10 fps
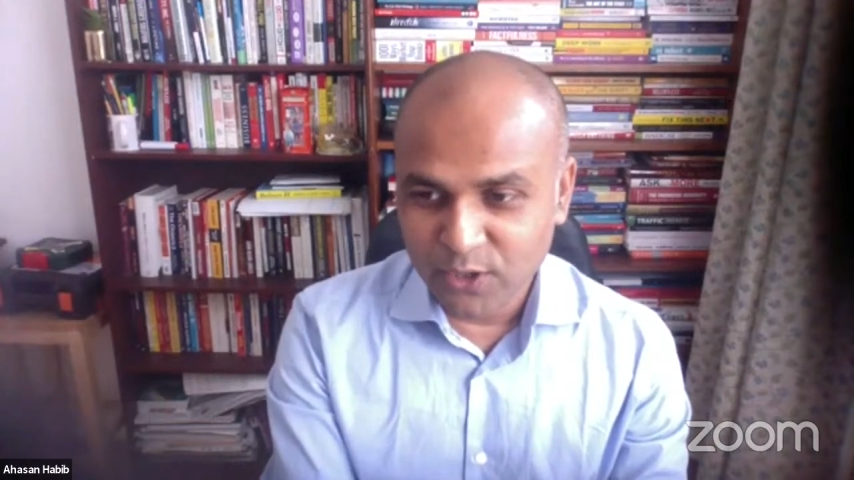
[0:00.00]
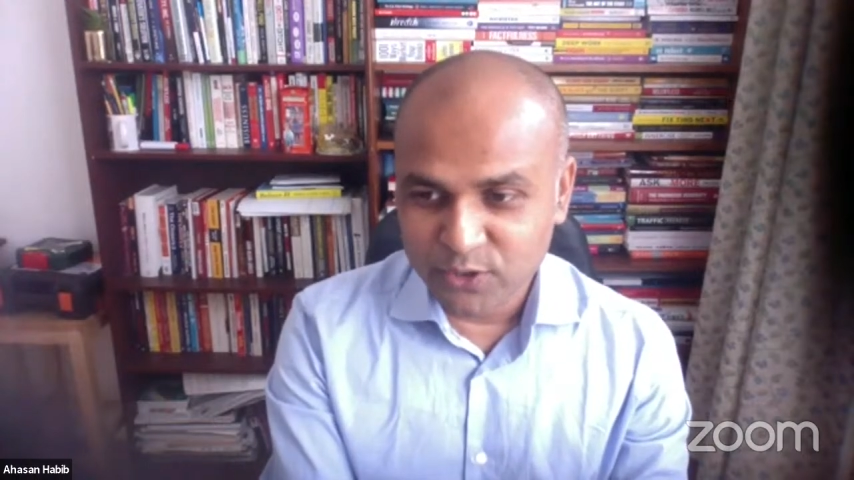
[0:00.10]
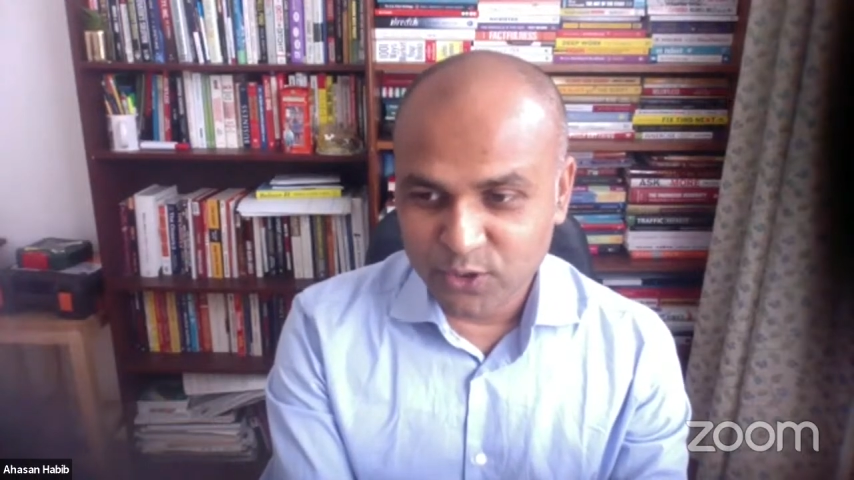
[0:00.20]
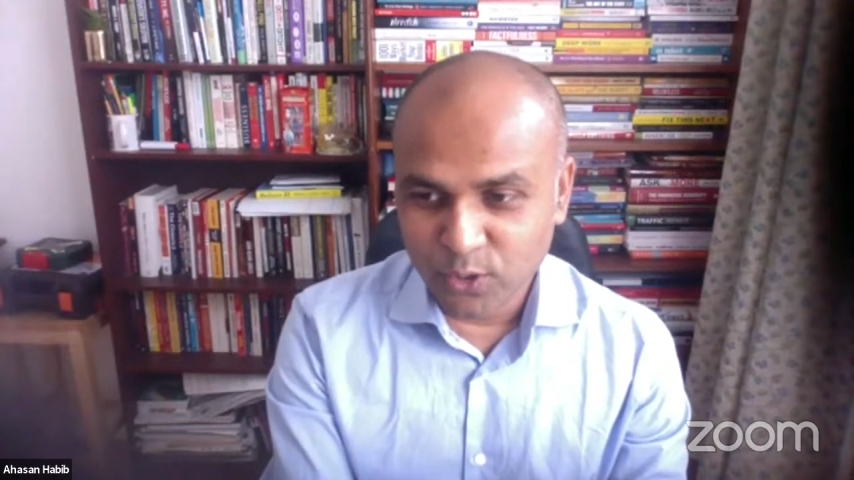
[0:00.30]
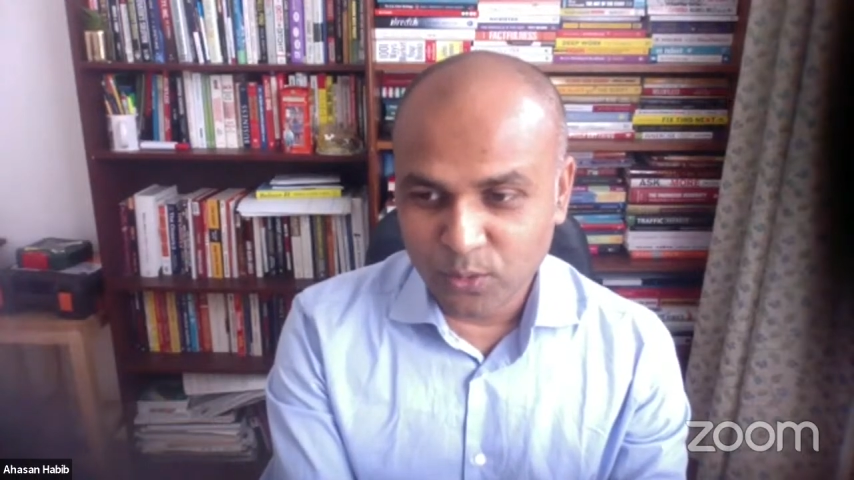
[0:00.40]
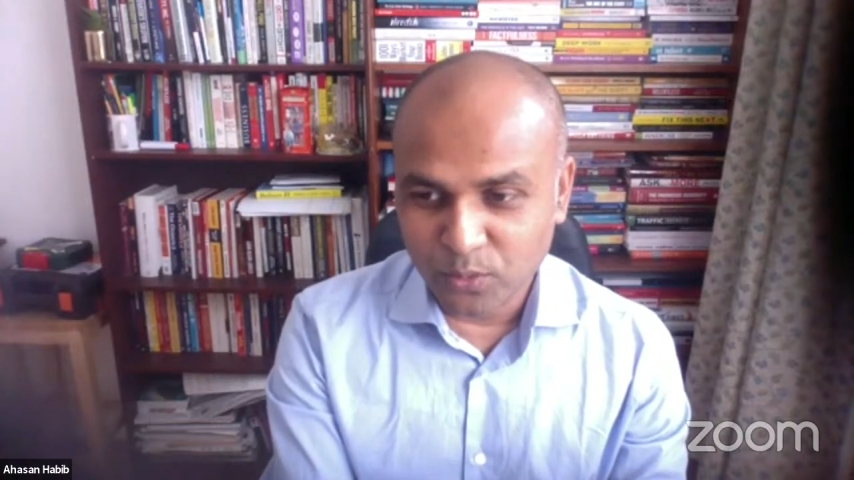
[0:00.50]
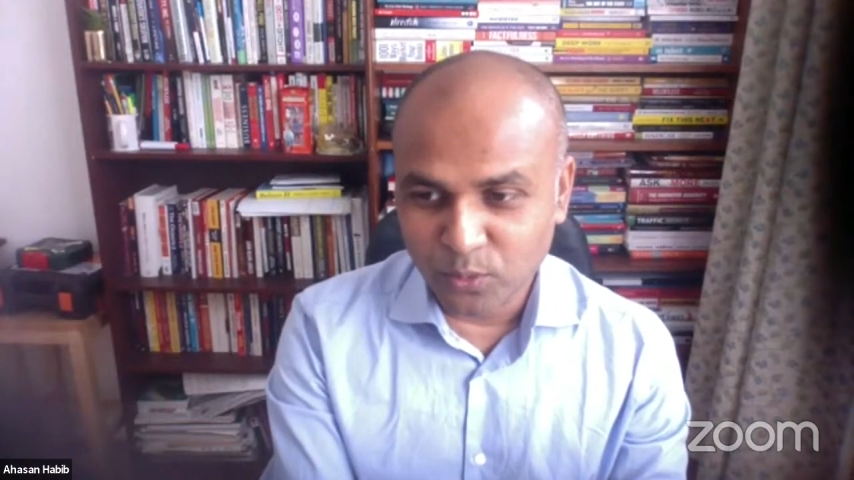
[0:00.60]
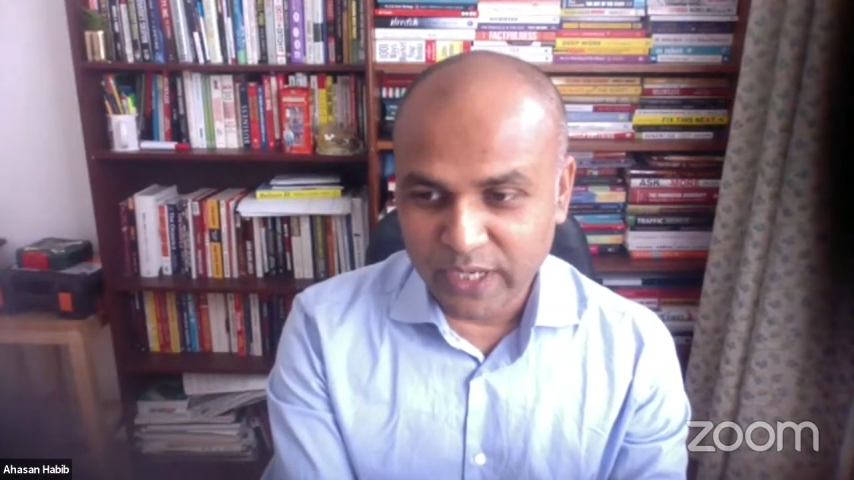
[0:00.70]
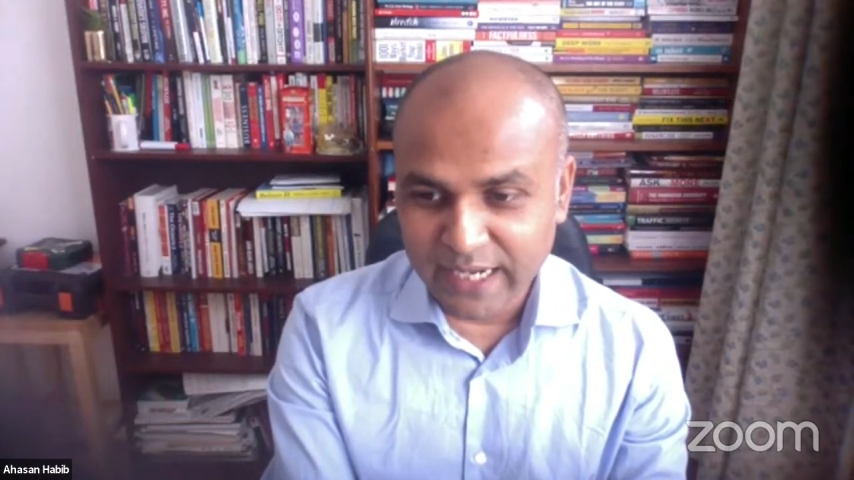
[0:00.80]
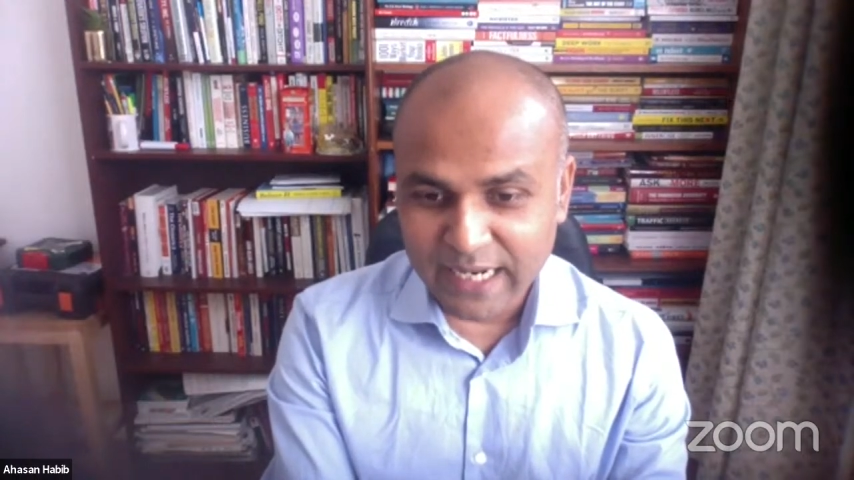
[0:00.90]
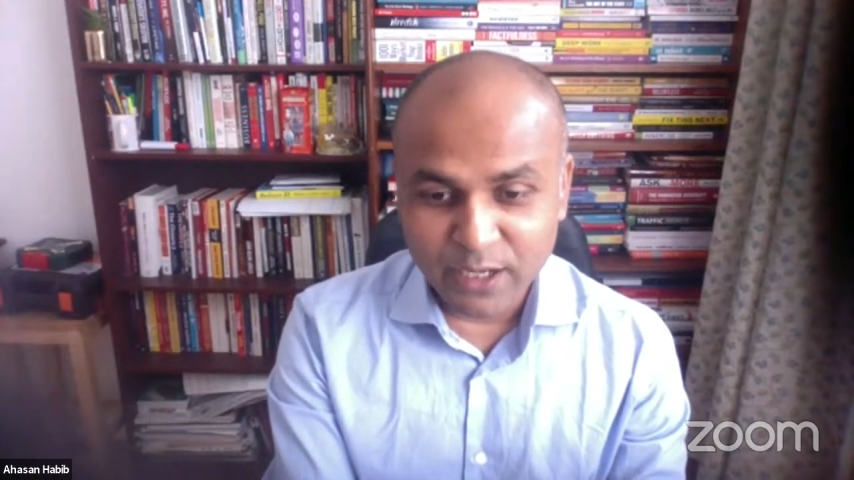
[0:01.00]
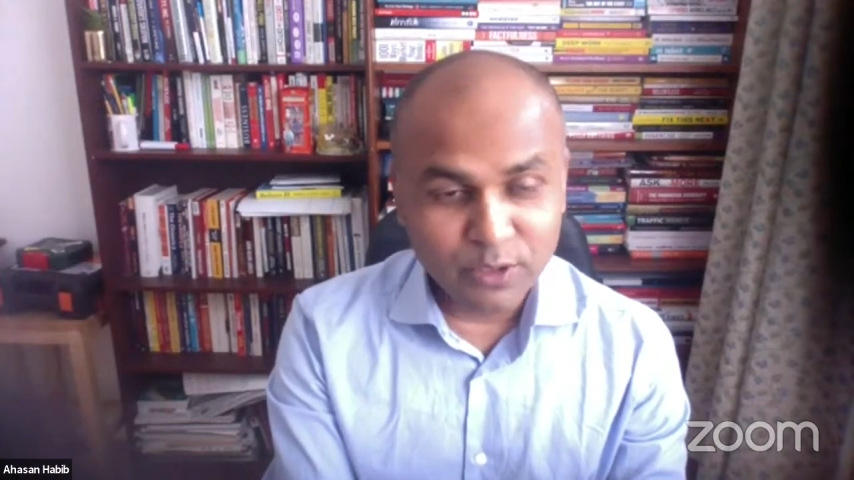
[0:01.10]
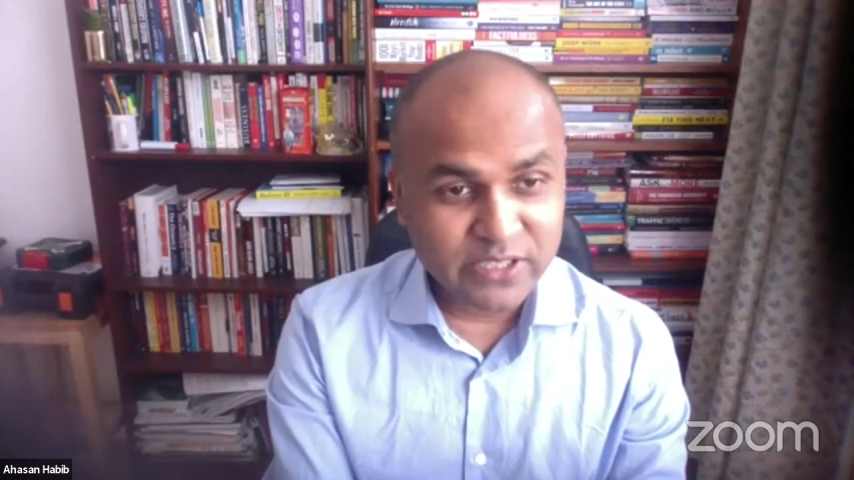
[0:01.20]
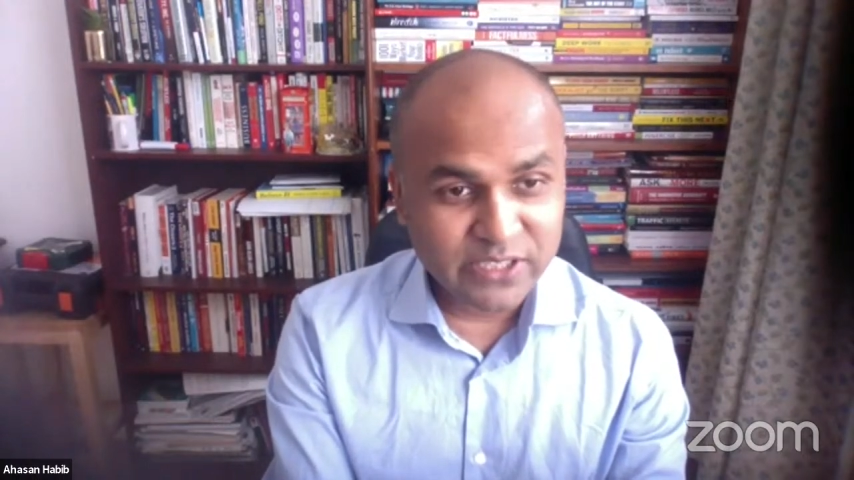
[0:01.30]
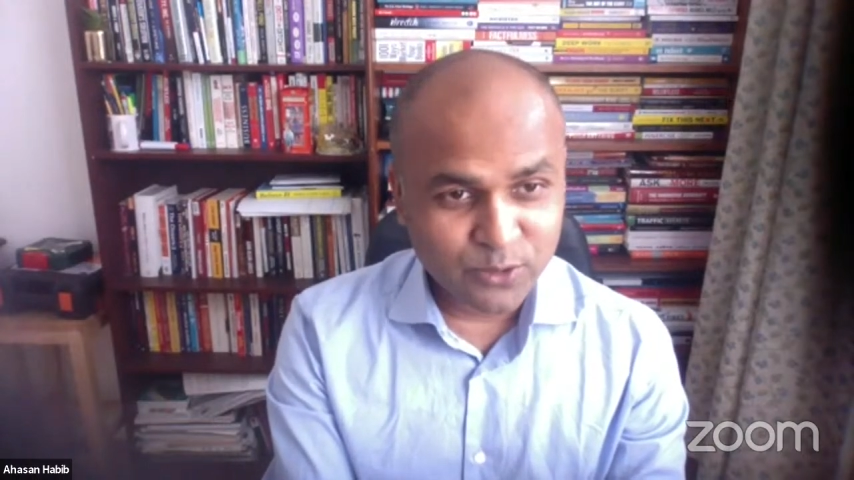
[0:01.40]
So when I
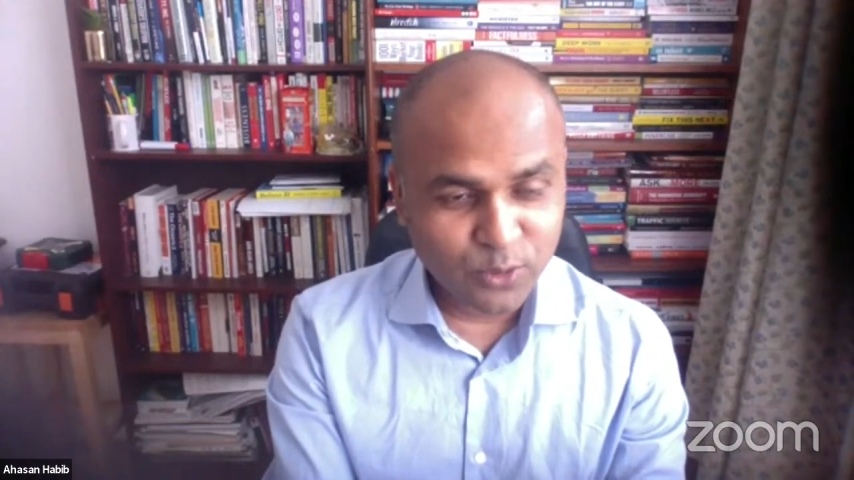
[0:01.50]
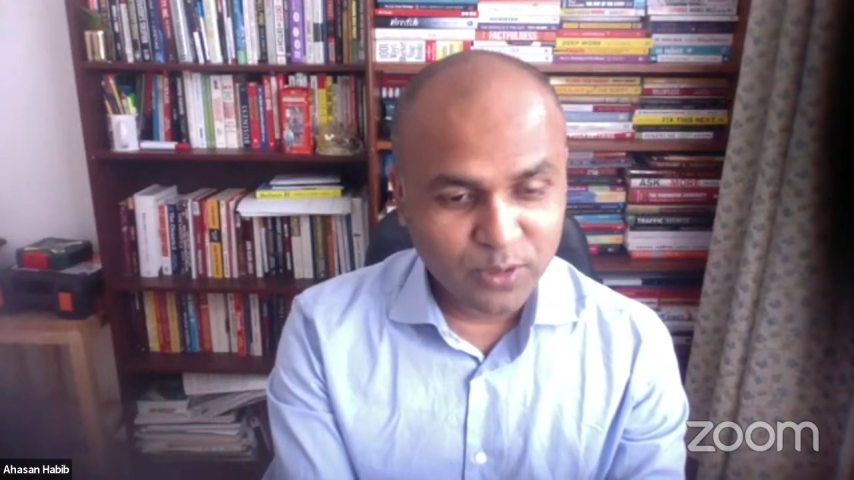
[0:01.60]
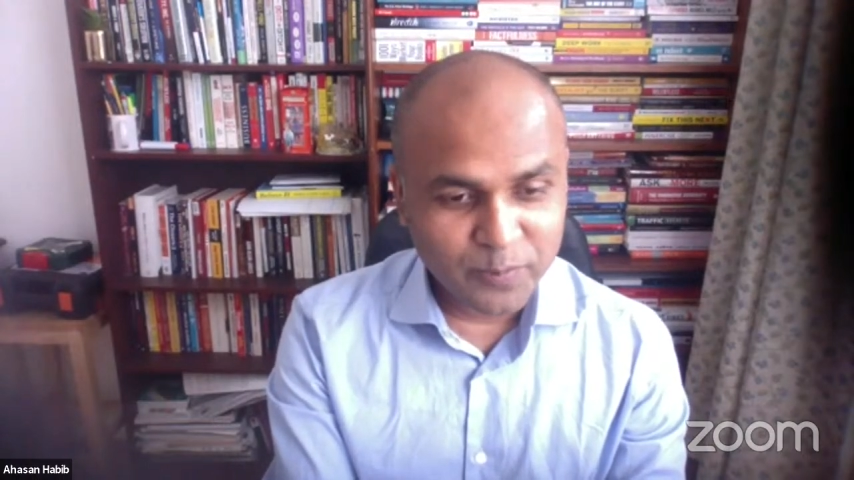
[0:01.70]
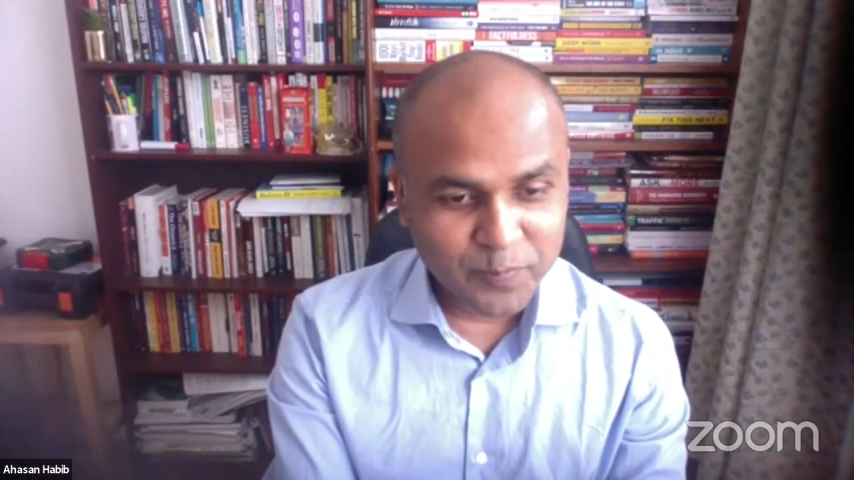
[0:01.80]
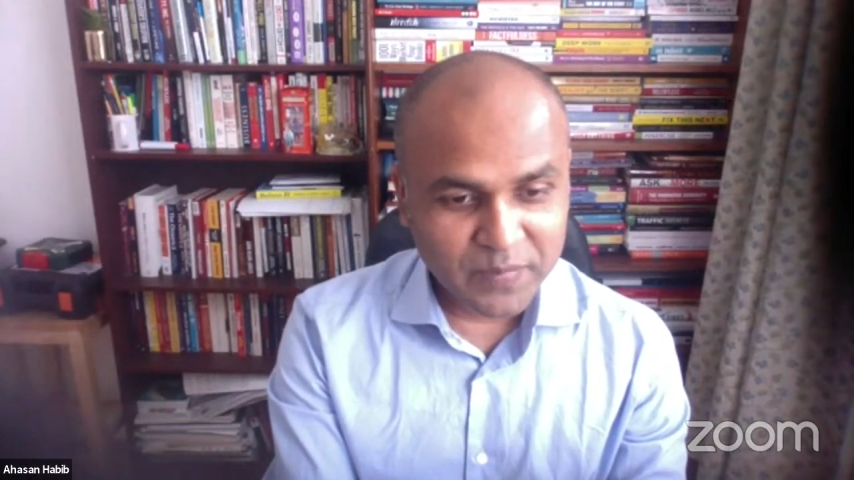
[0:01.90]
was in school,